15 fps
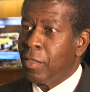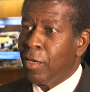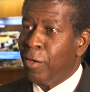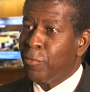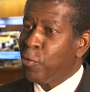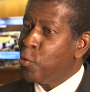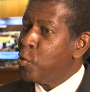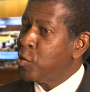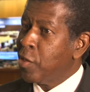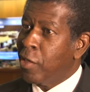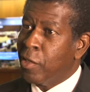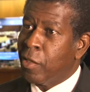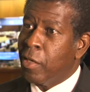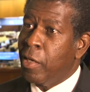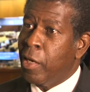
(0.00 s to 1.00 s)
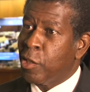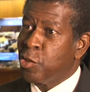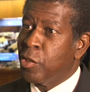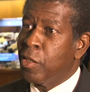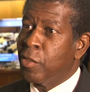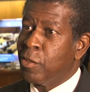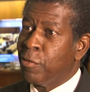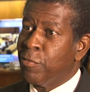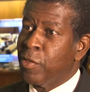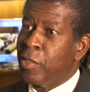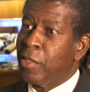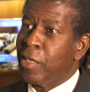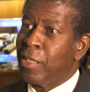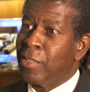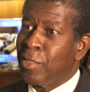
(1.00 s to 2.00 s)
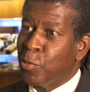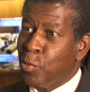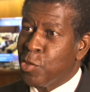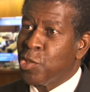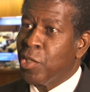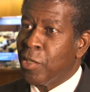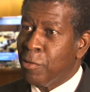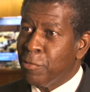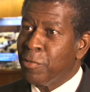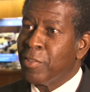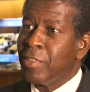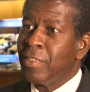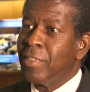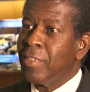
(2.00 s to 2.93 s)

Of course, an election intervened and it was shelved.